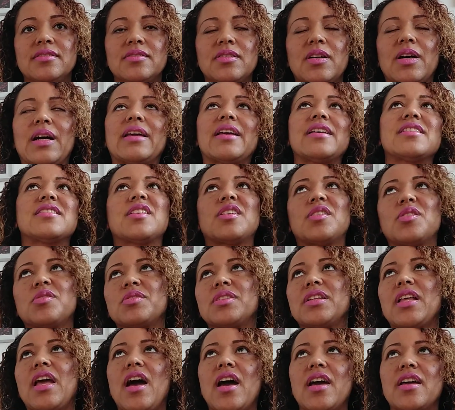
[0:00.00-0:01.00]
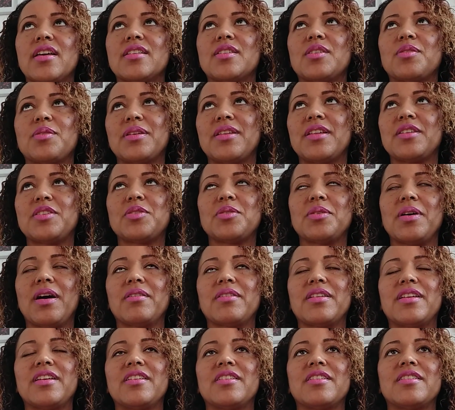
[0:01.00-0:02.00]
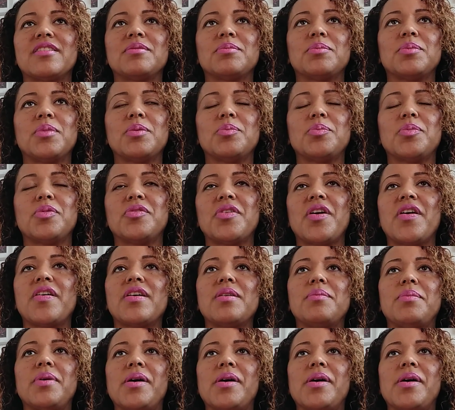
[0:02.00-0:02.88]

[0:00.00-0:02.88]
Well, I guess they don't really hike the way they do out here in Bavaria,